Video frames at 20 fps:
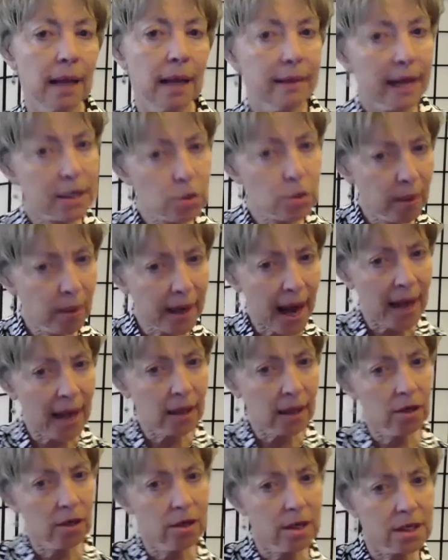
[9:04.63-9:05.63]
That's what I
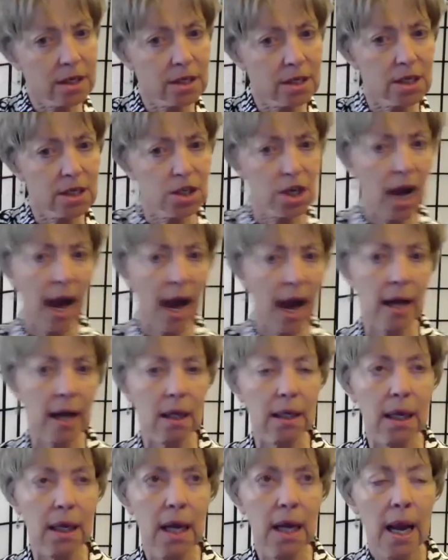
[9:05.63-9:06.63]
learned as a
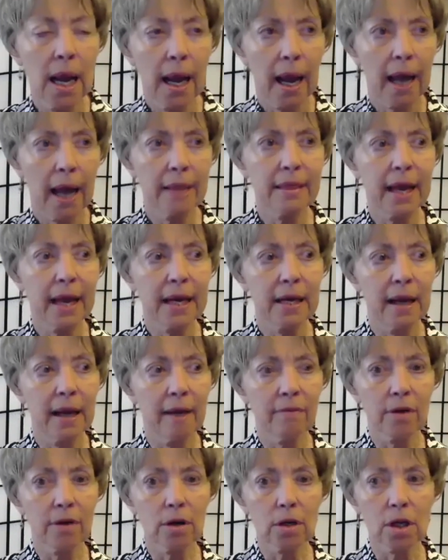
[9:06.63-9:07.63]
child. And they
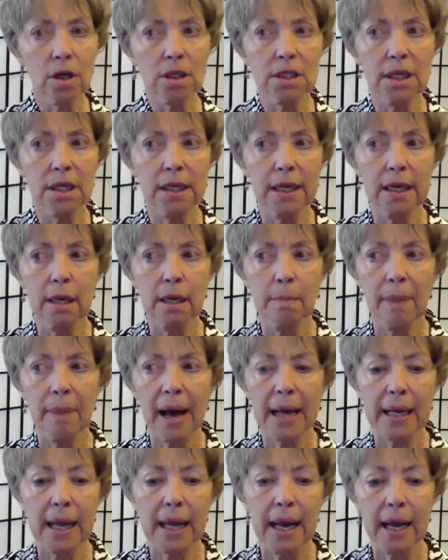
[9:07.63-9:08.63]
never looked at
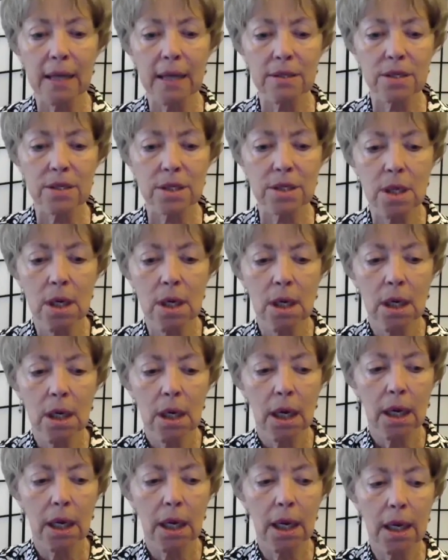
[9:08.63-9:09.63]
anybody else
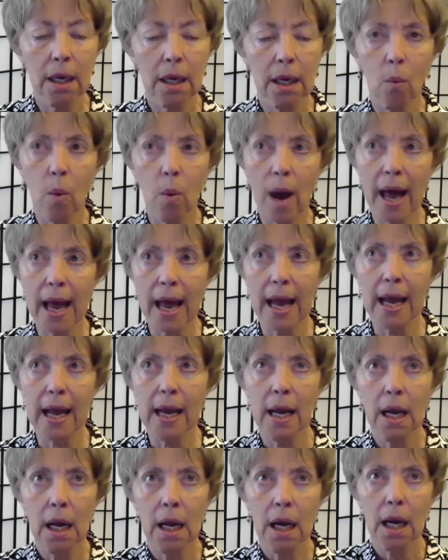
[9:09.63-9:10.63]
in a
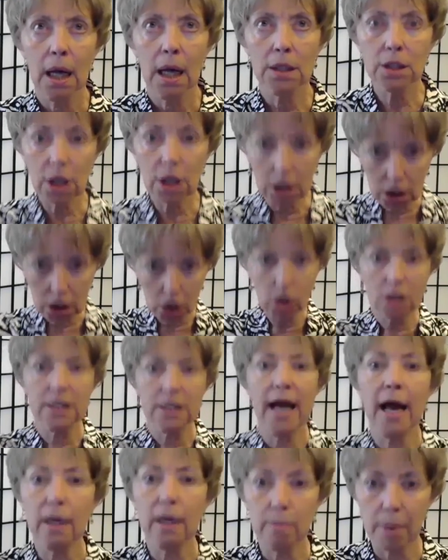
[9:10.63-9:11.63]
way to
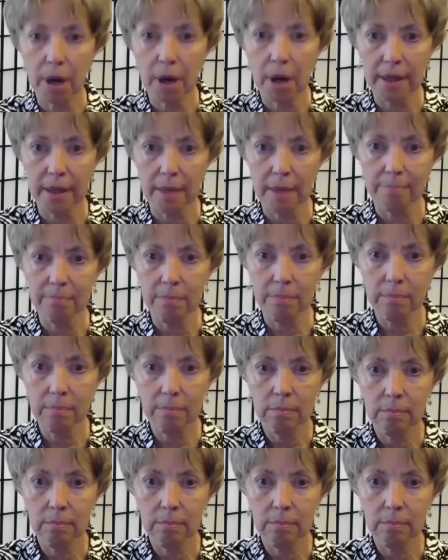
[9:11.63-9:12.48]
look down upon them.